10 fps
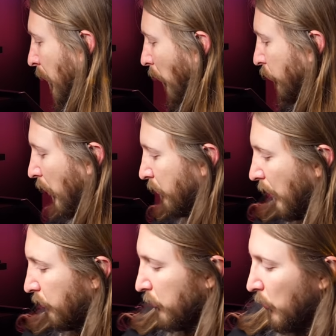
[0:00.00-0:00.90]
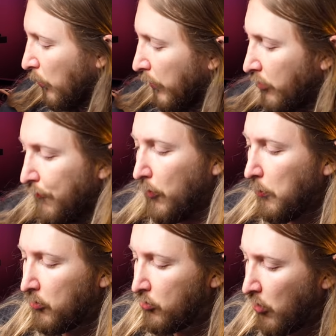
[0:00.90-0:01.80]
Also got this new Jeff
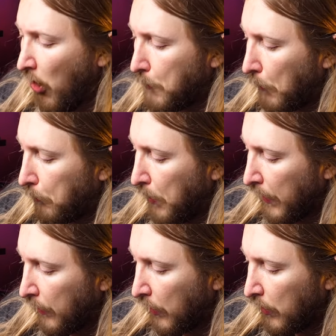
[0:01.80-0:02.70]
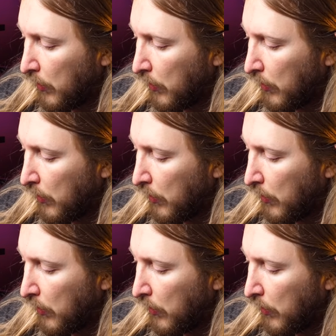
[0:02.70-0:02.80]
Loomis Sharp pick.